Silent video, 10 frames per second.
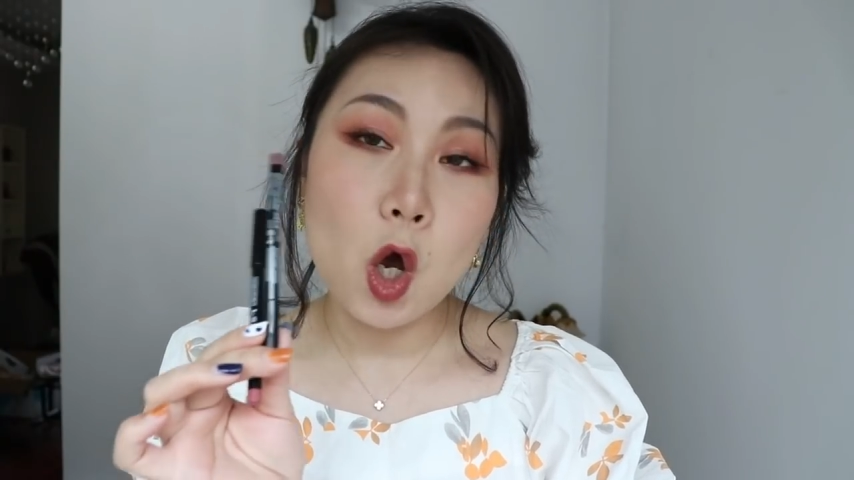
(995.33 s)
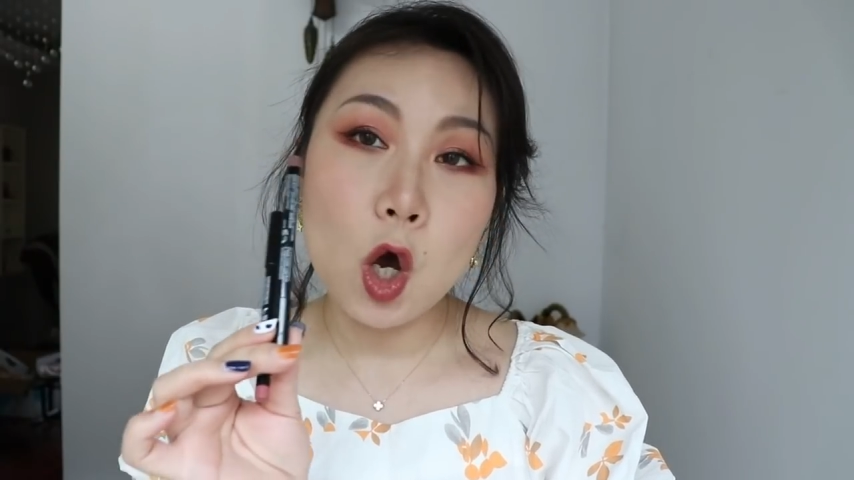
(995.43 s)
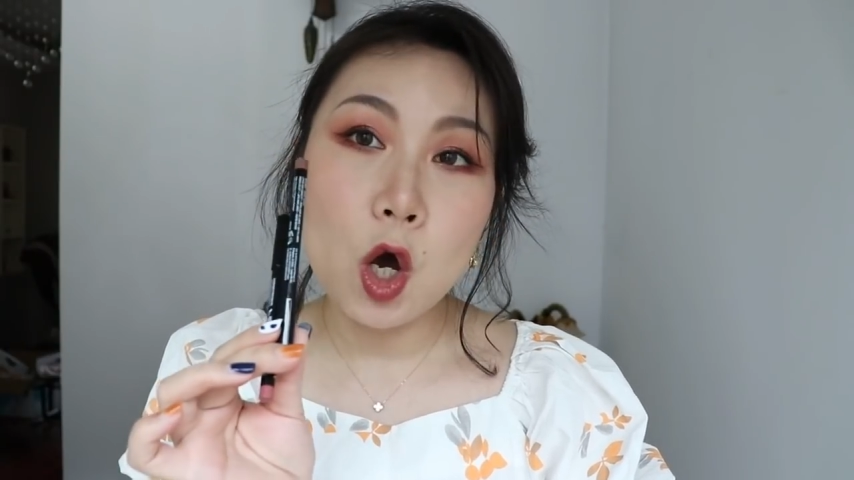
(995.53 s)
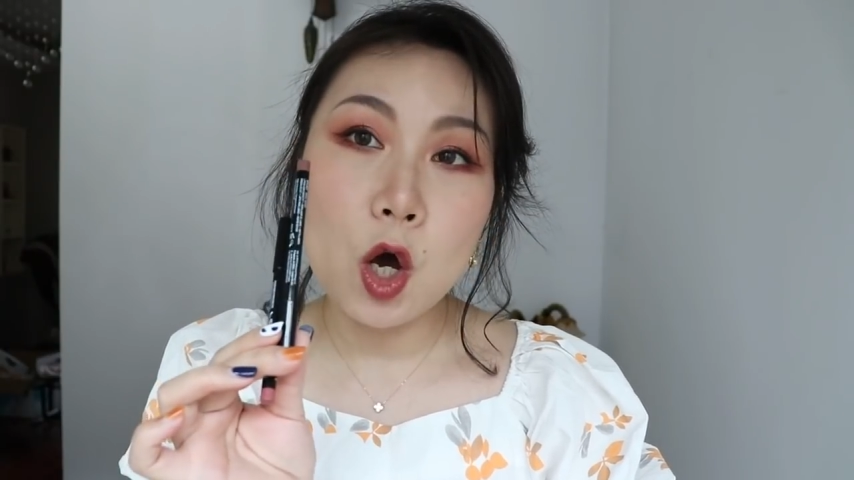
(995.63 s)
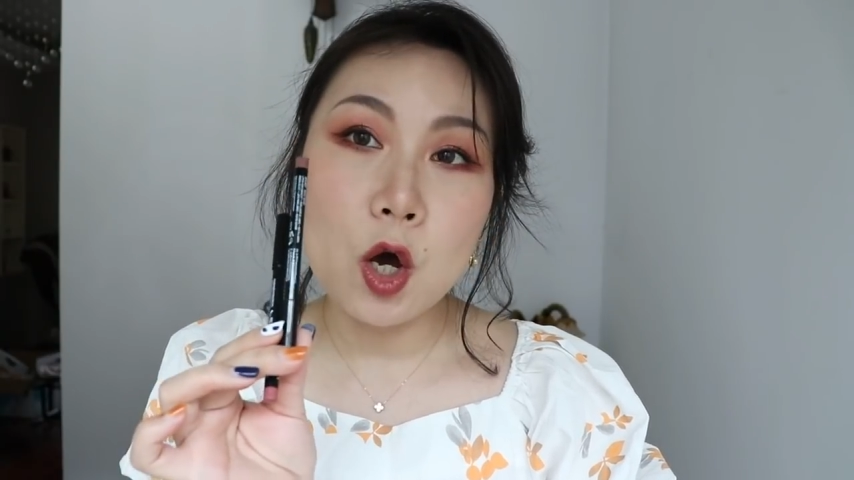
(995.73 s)

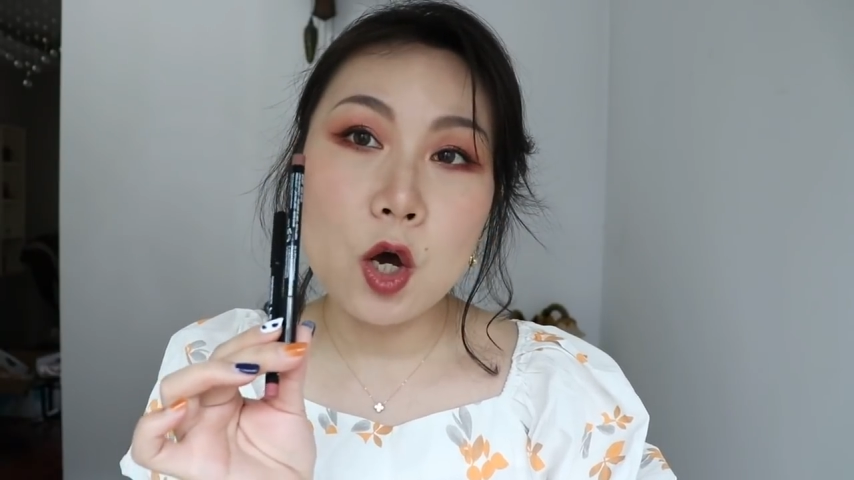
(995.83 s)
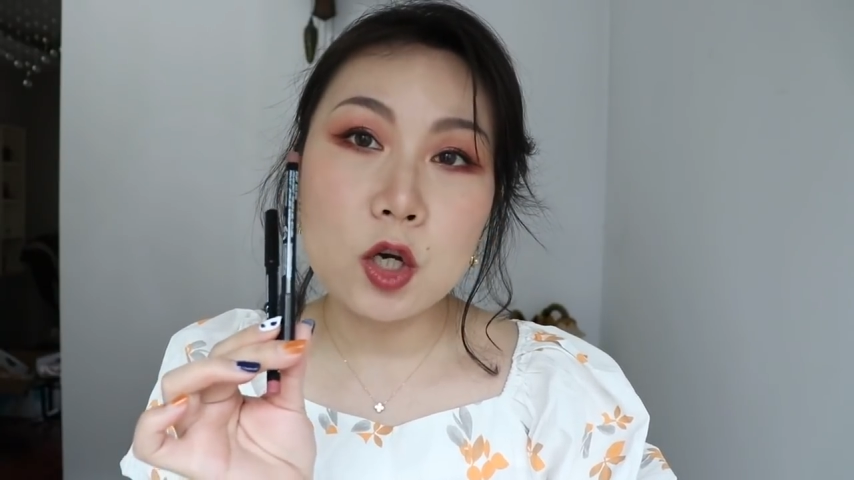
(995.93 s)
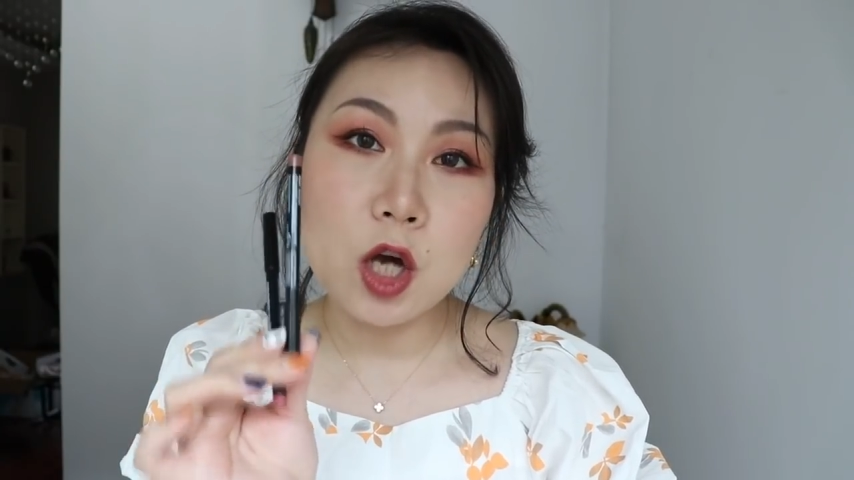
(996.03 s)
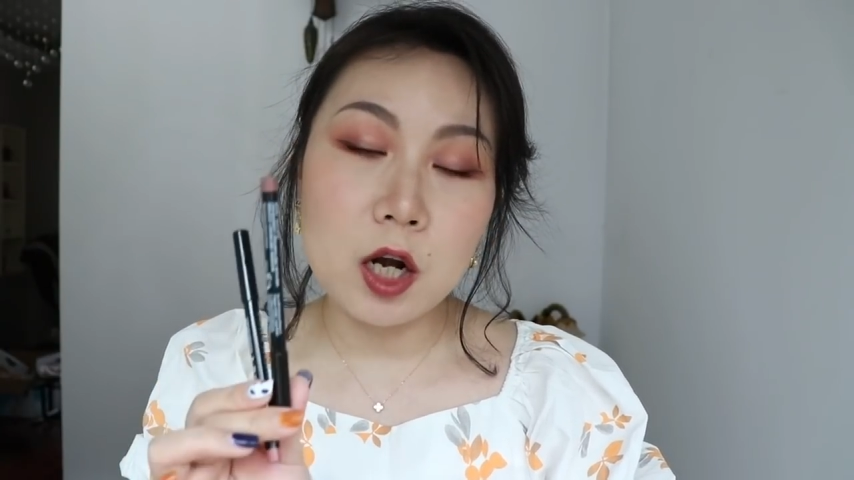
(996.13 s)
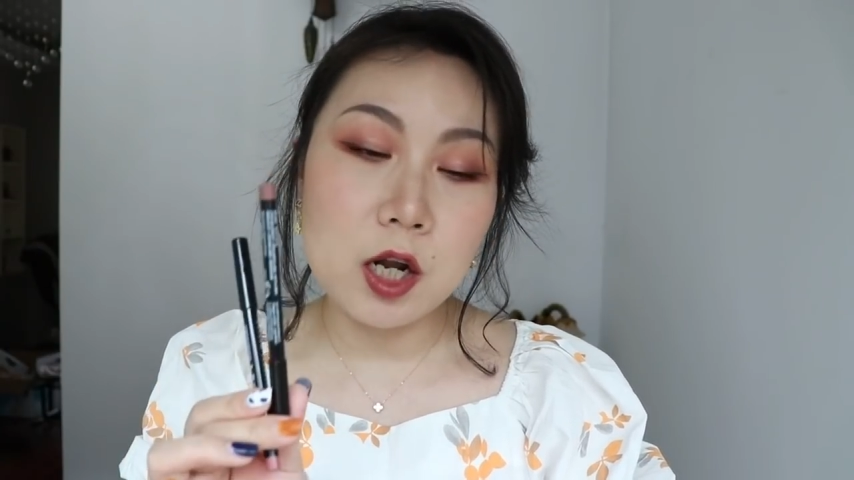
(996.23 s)
her
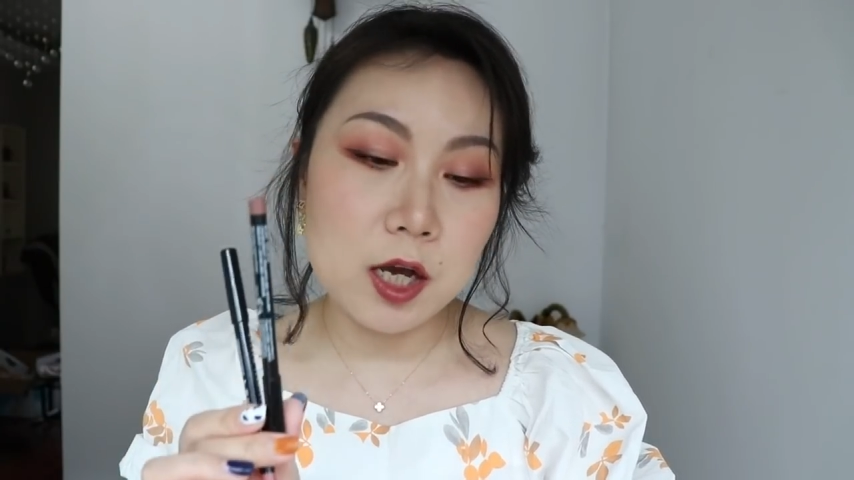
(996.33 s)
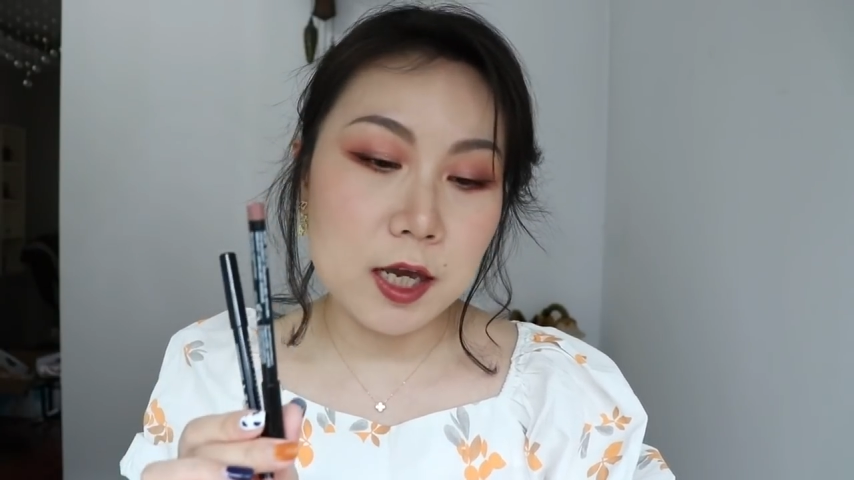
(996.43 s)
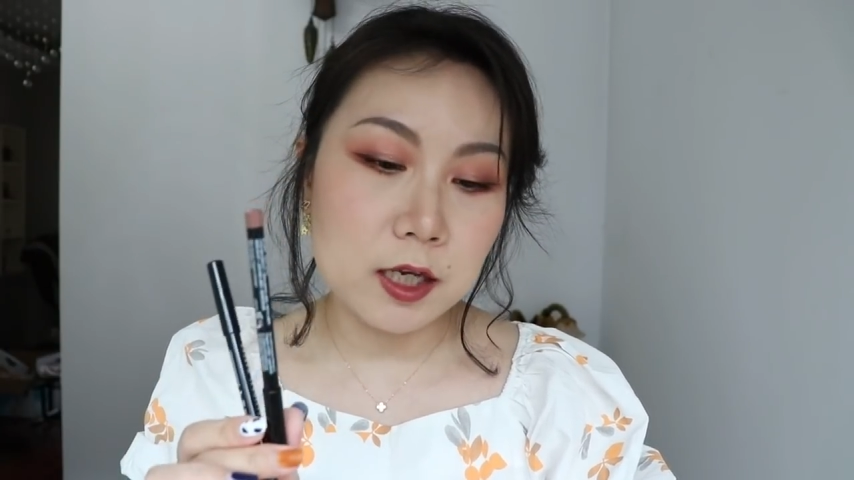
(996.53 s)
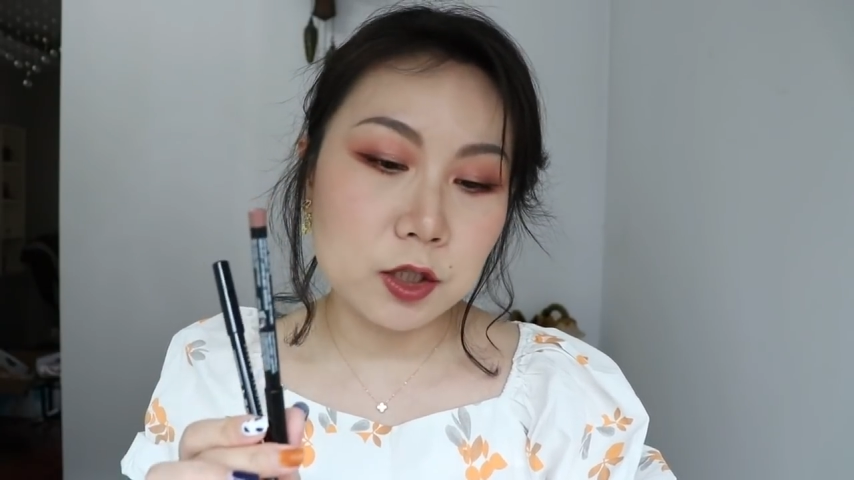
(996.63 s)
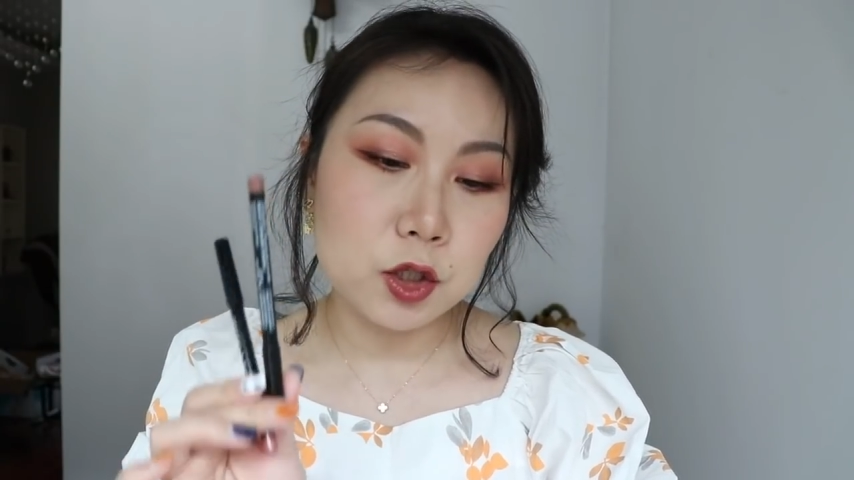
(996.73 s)
color is